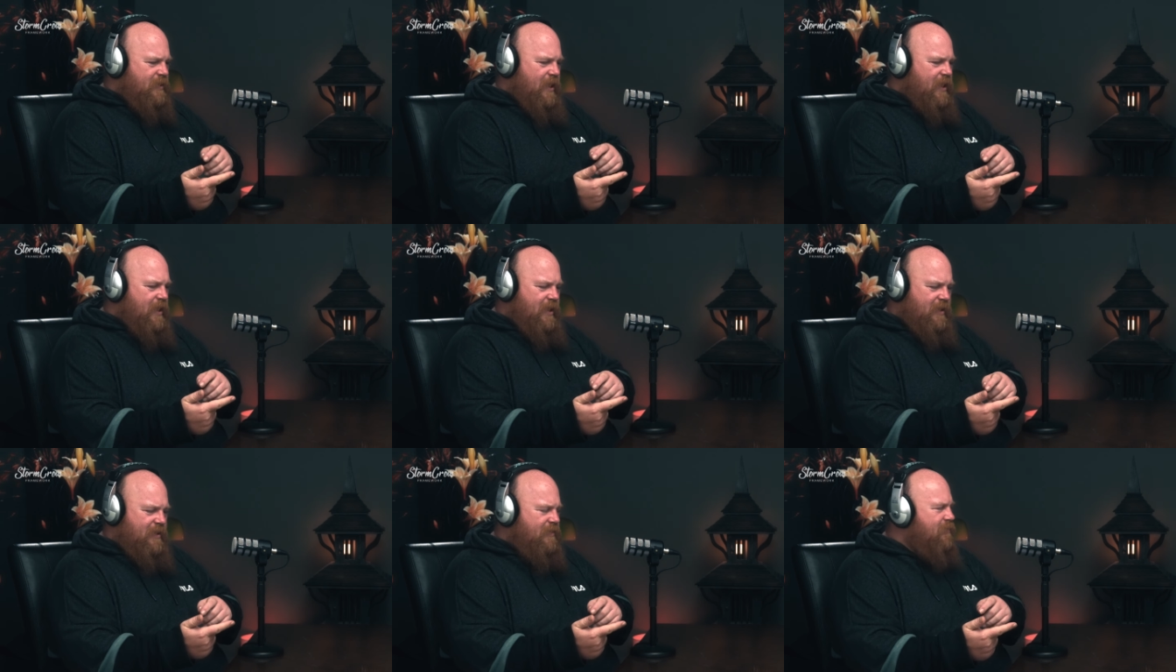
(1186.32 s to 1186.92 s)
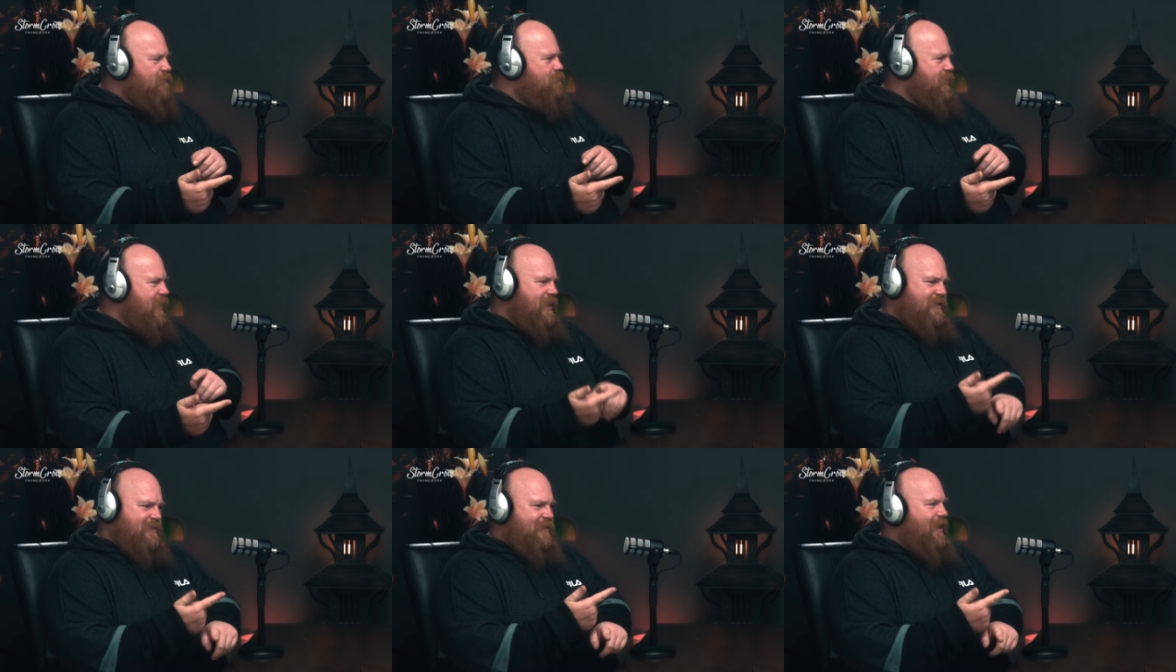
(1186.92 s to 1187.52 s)
They
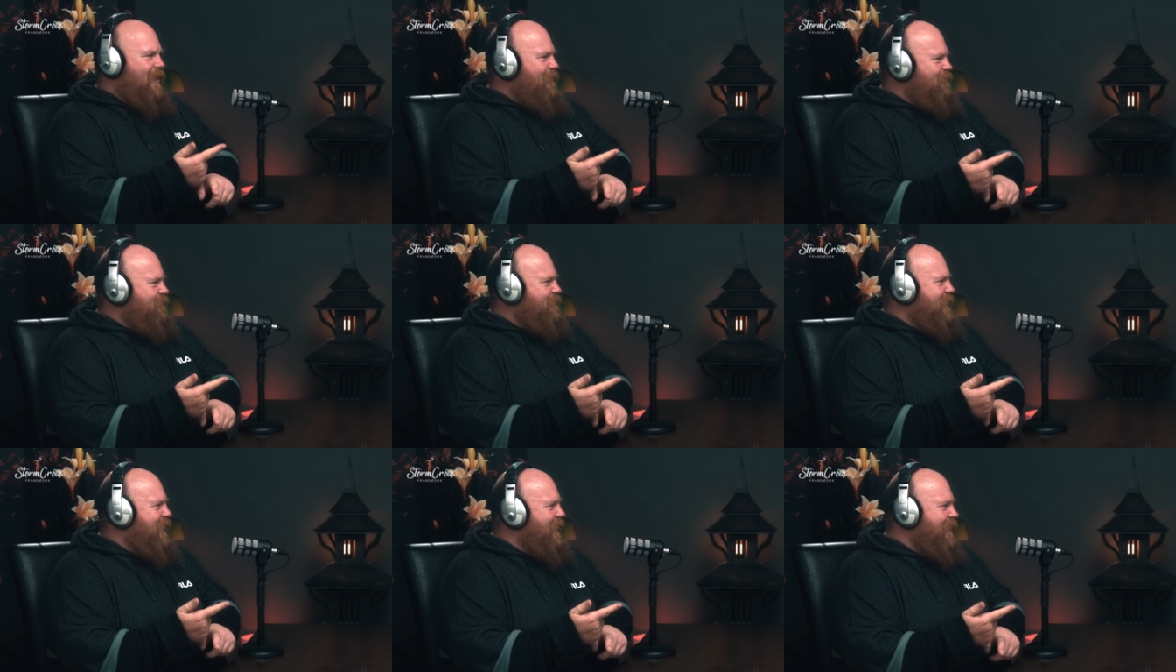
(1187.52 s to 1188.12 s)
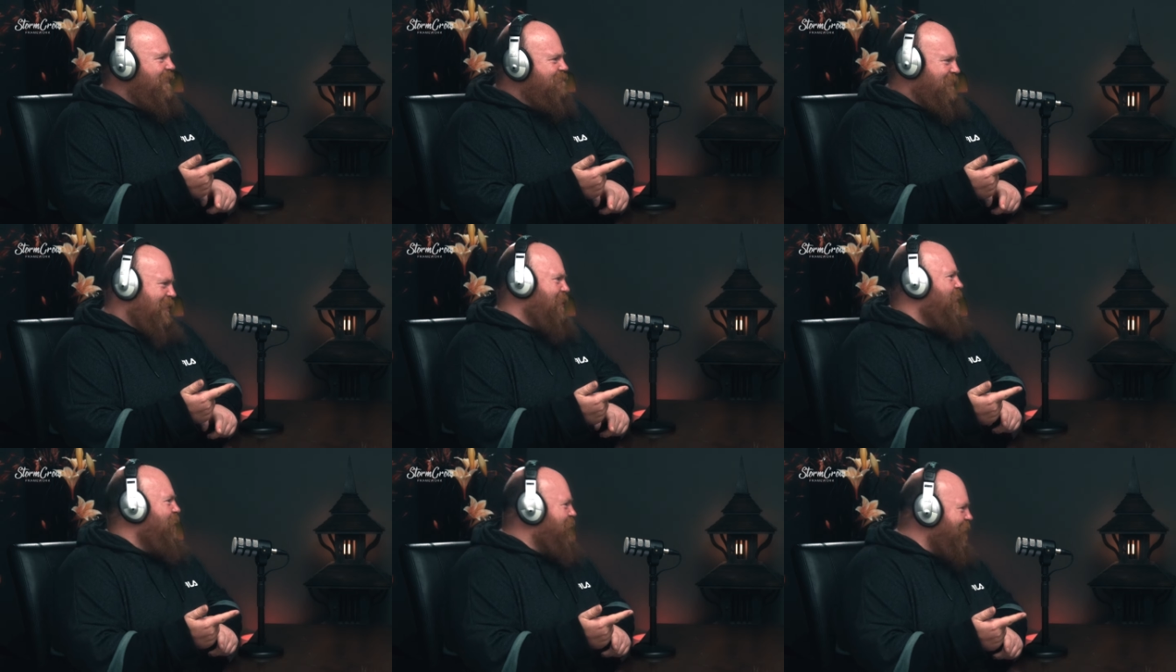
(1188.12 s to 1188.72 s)
beat up their
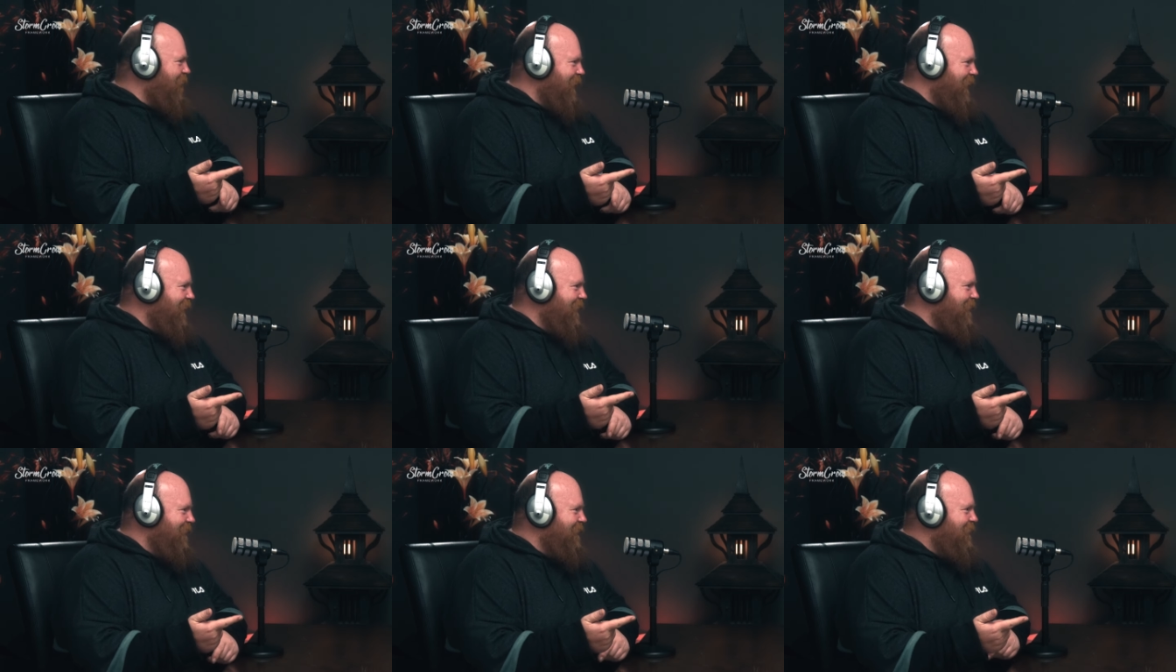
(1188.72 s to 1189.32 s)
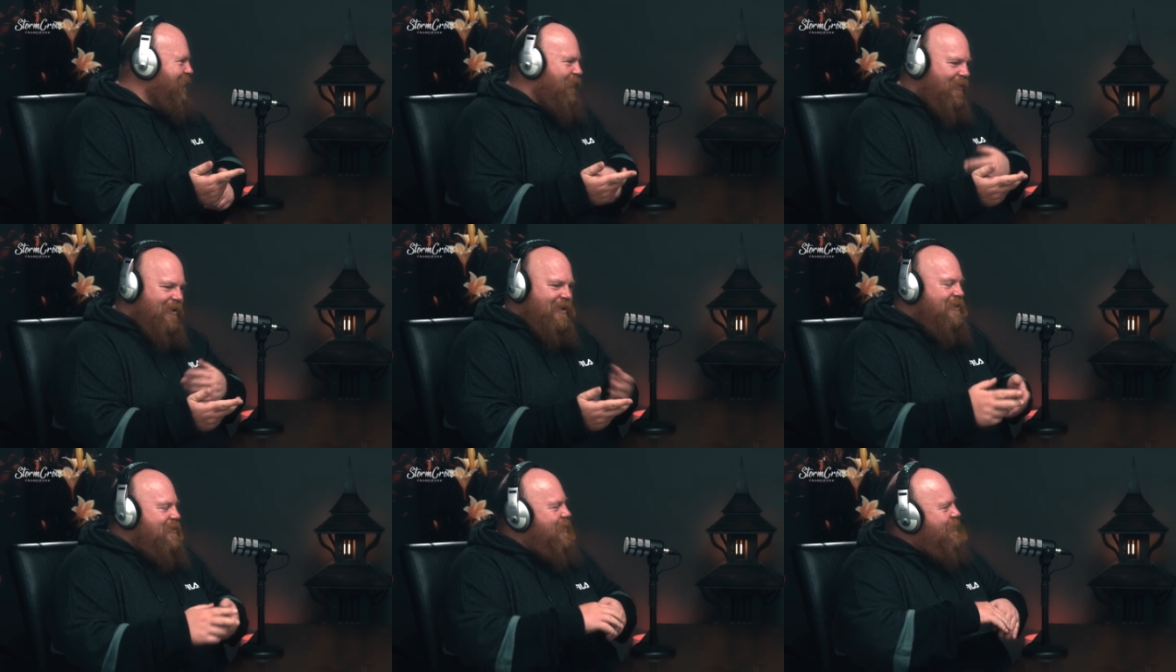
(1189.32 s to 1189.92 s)
girlfriend
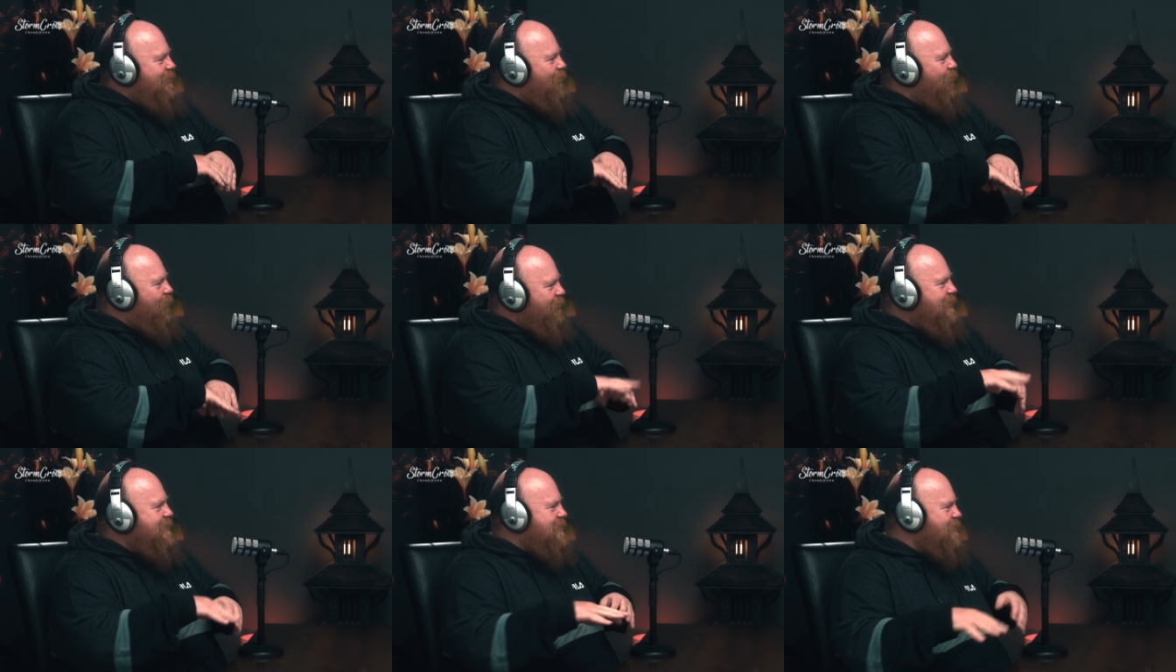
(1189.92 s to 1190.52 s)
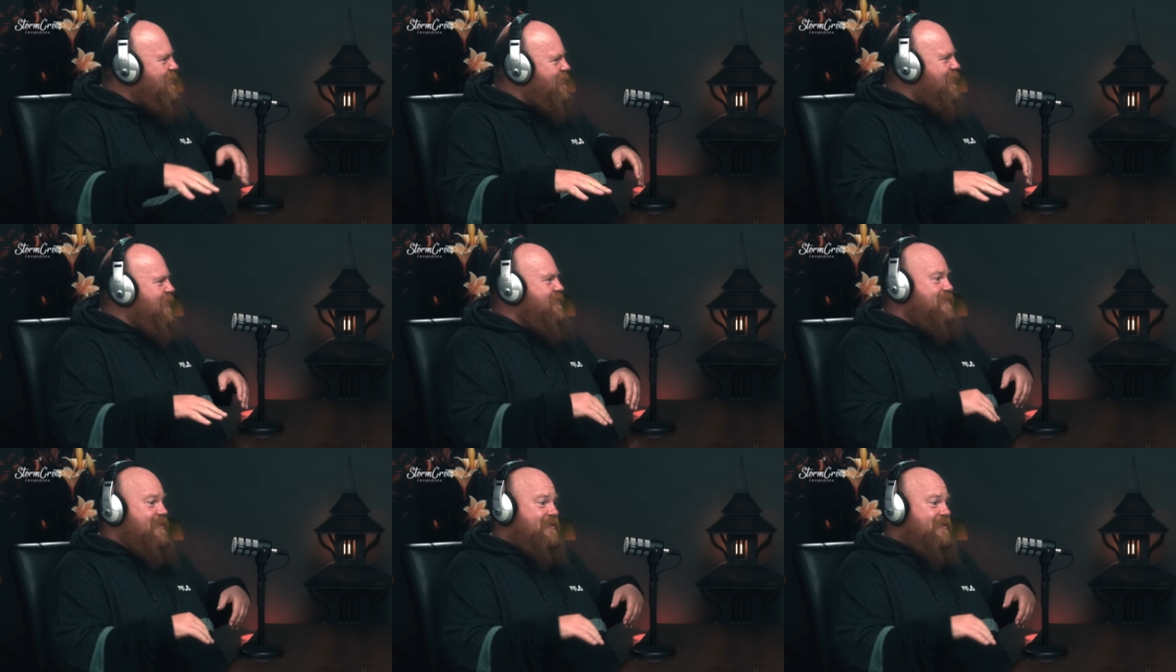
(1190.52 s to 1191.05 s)
all these other things